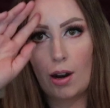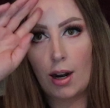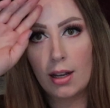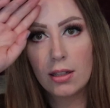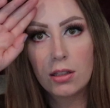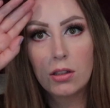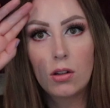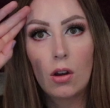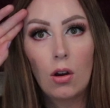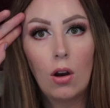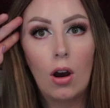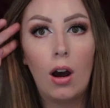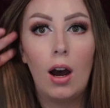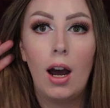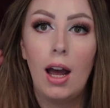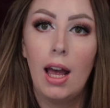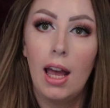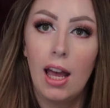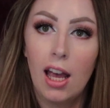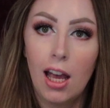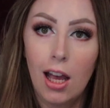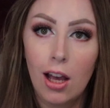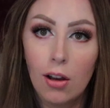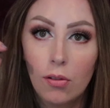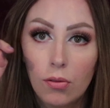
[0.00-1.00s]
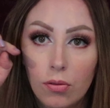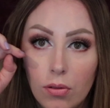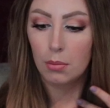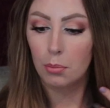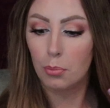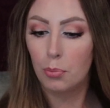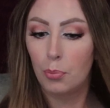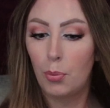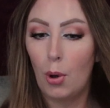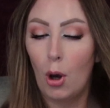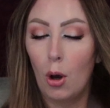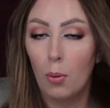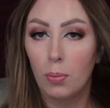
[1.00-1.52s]
Alright, so I have
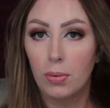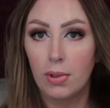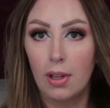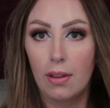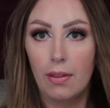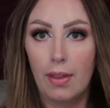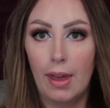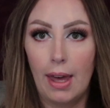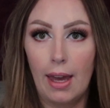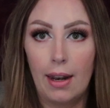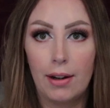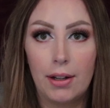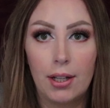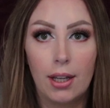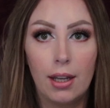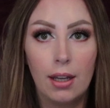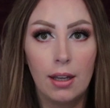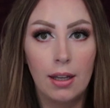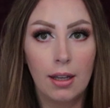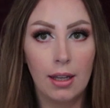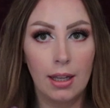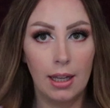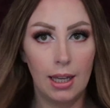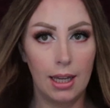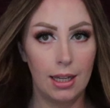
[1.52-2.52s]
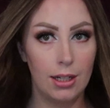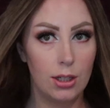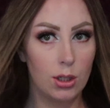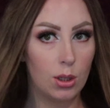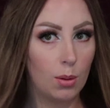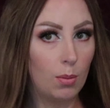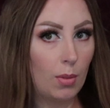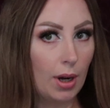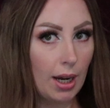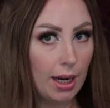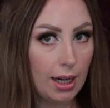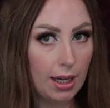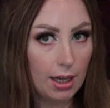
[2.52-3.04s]
popped that into
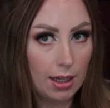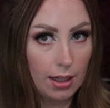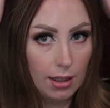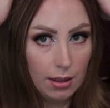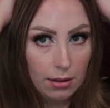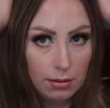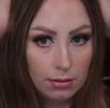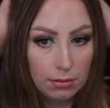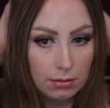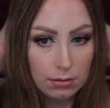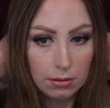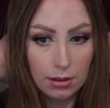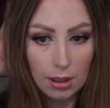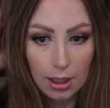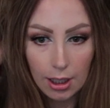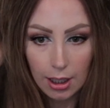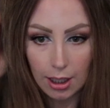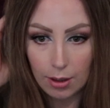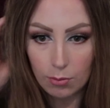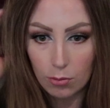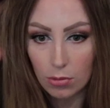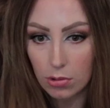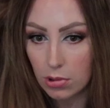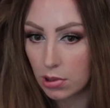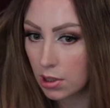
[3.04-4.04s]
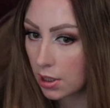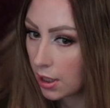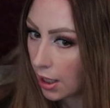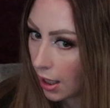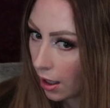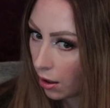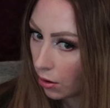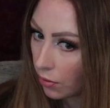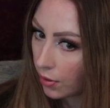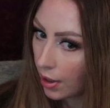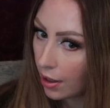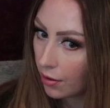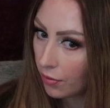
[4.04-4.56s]
my hair and we'll see
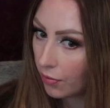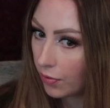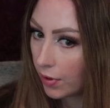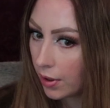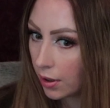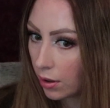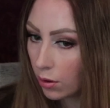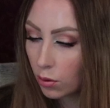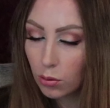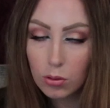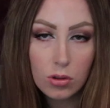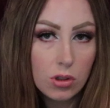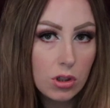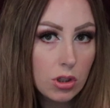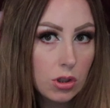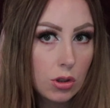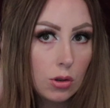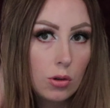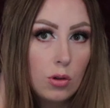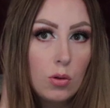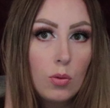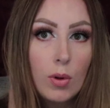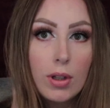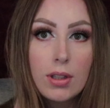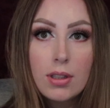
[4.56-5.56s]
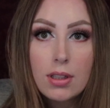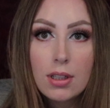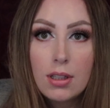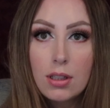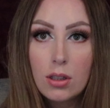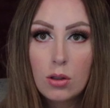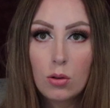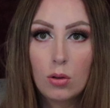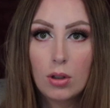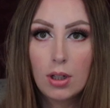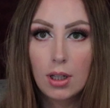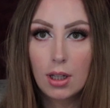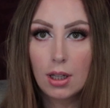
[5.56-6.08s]
how that feels soon once it
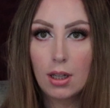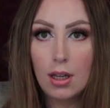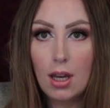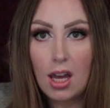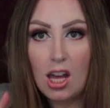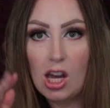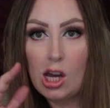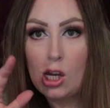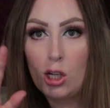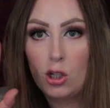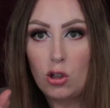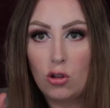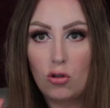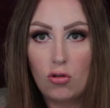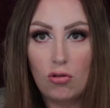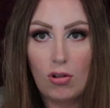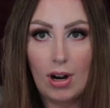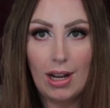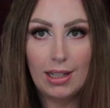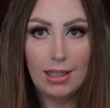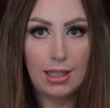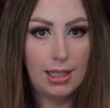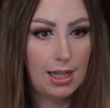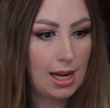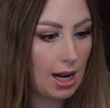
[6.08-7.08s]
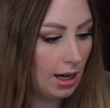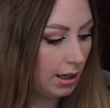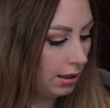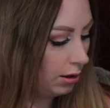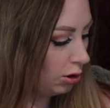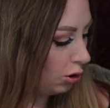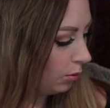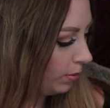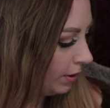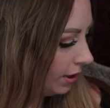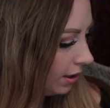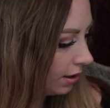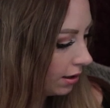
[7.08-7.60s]
sort of dries down a
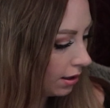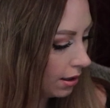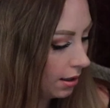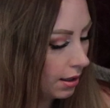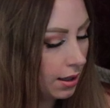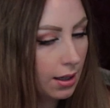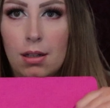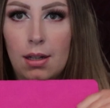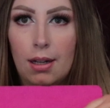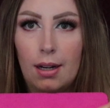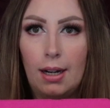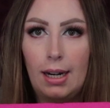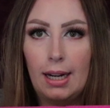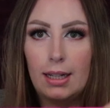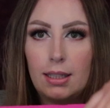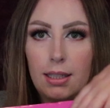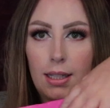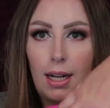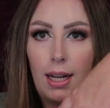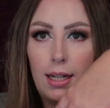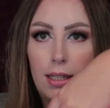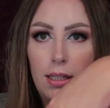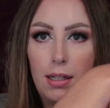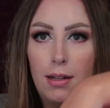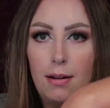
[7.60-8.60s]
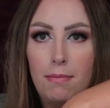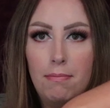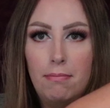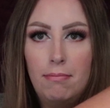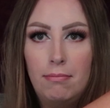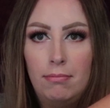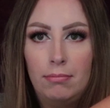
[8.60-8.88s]
little bit. Next item.